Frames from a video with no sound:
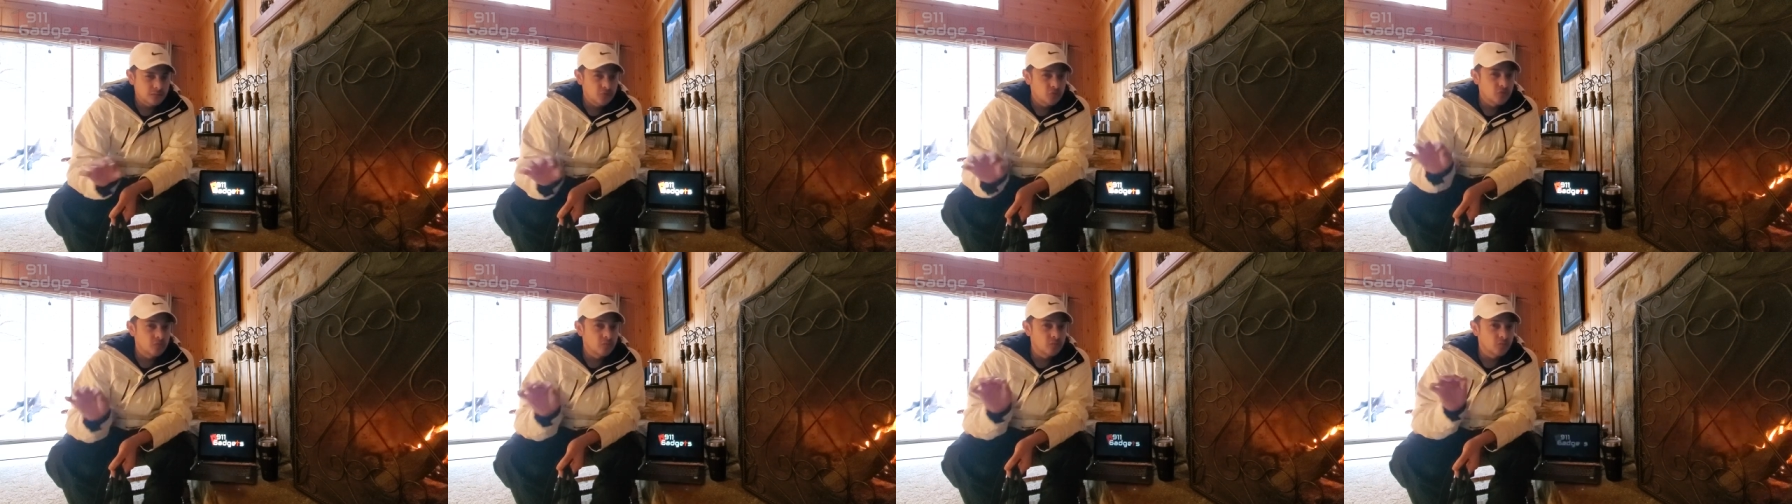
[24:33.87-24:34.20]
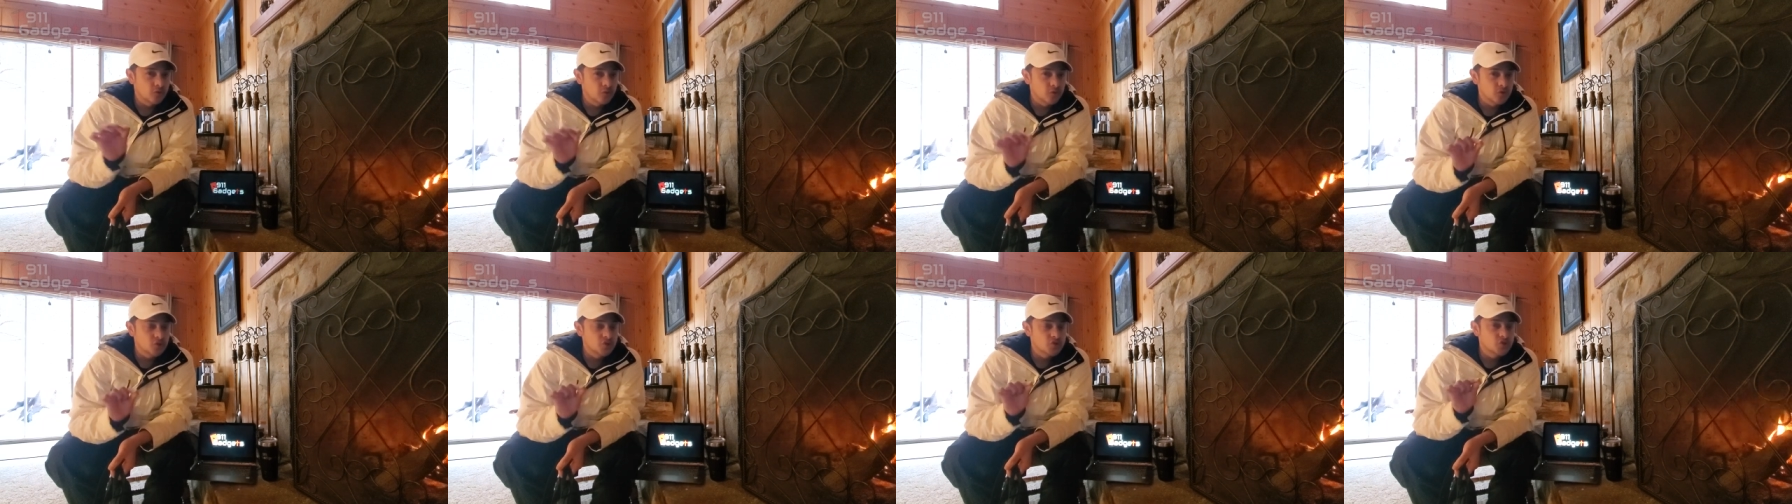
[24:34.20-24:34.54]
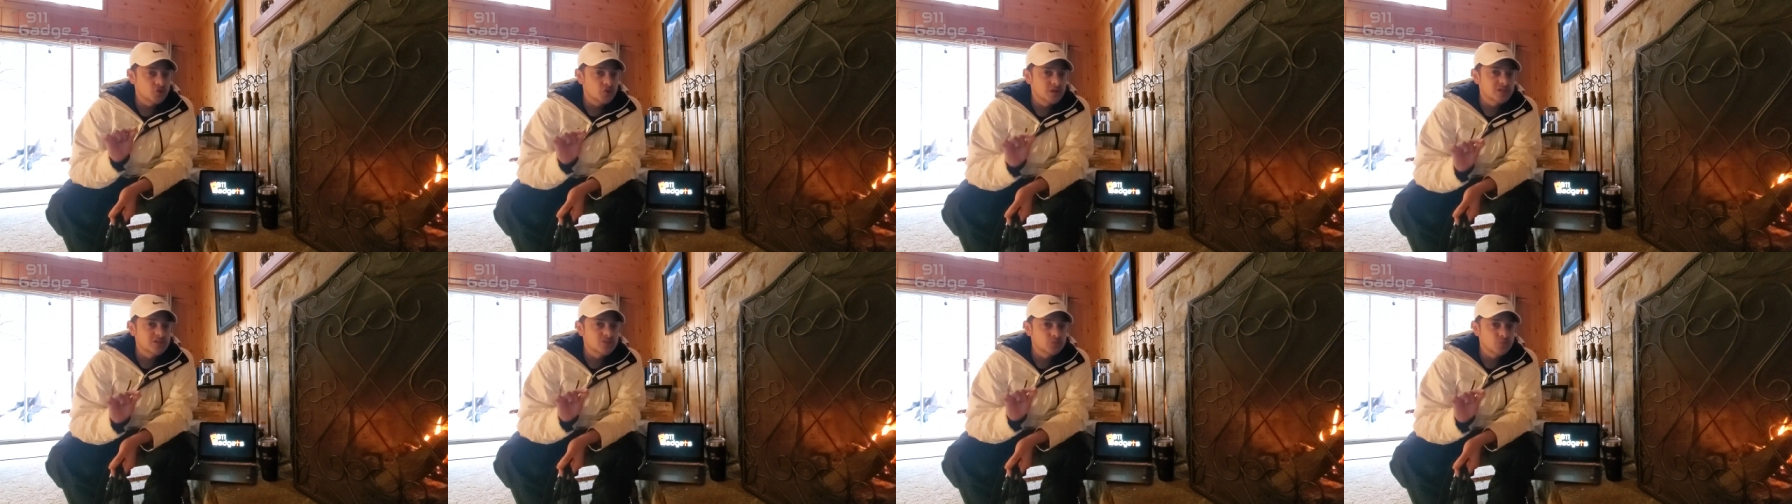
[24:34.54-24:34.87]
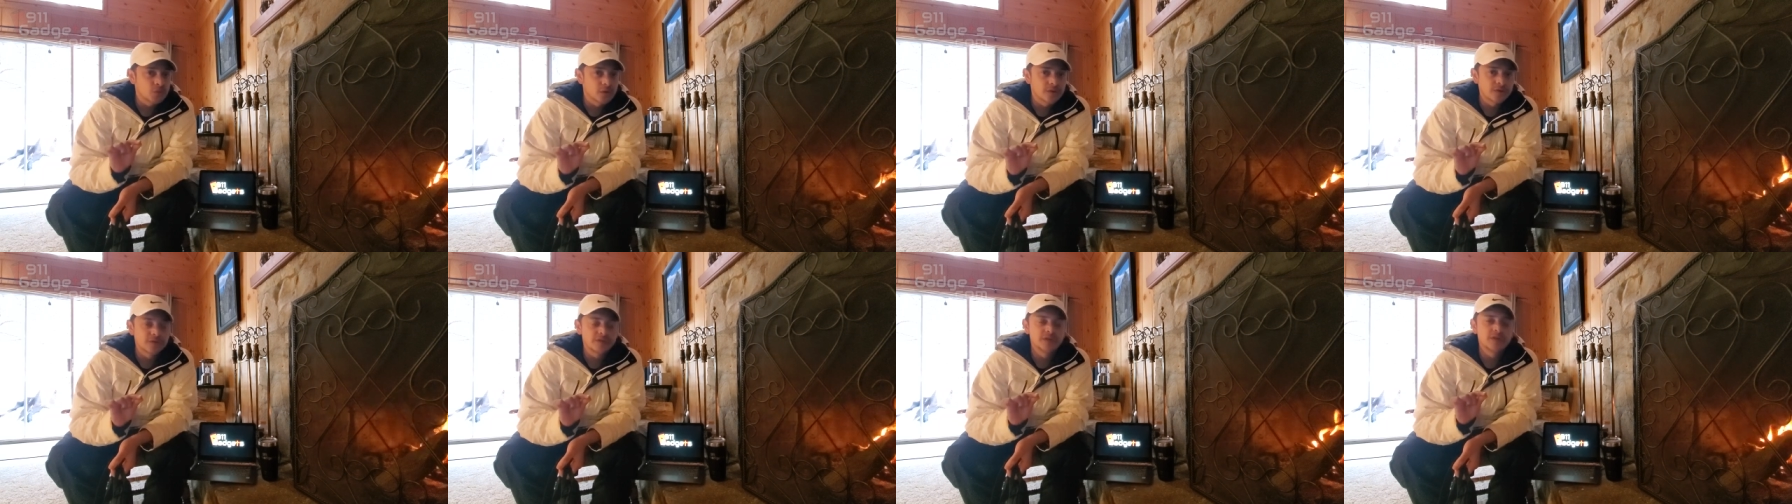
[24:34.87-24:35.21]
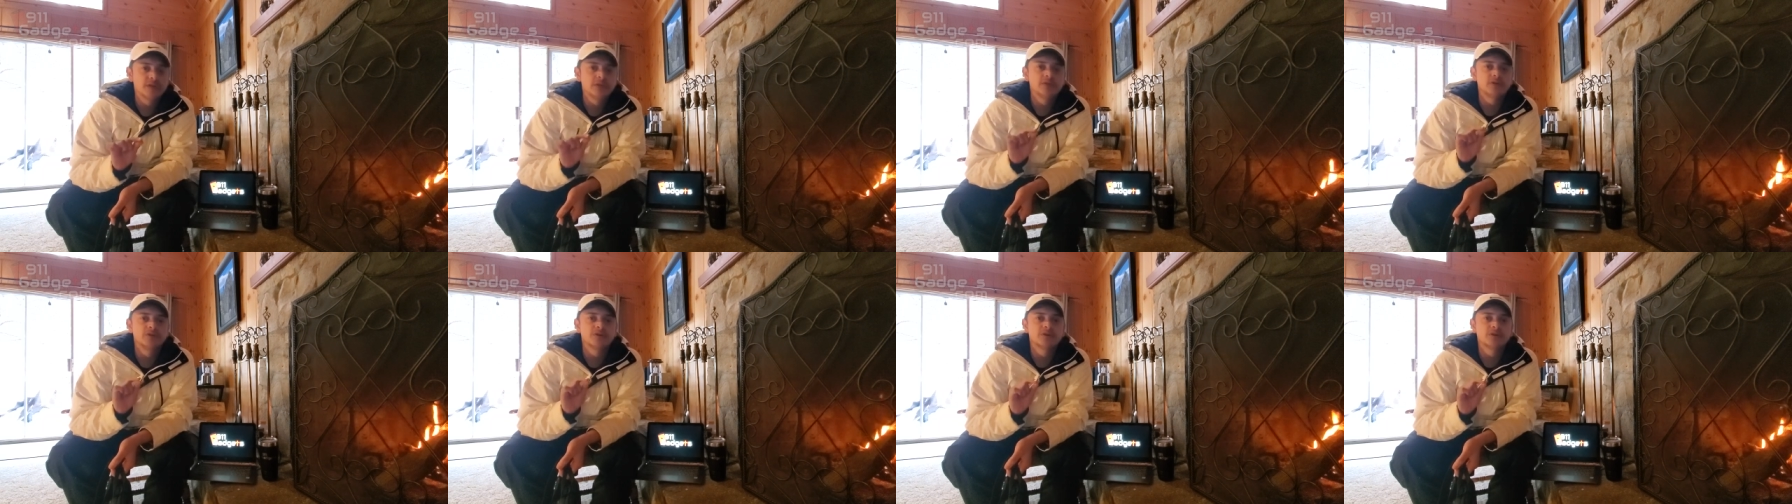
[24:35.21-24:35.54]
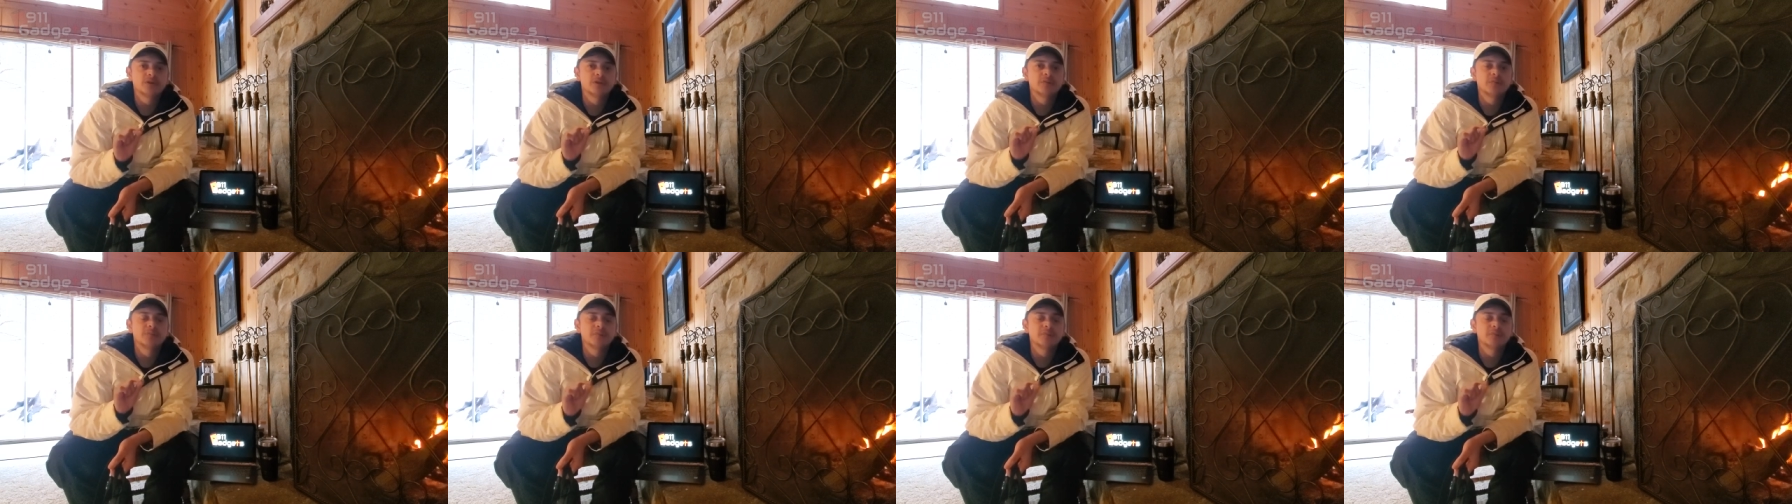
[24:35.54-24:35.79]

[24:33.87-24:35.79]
the more trustworthy you're gonna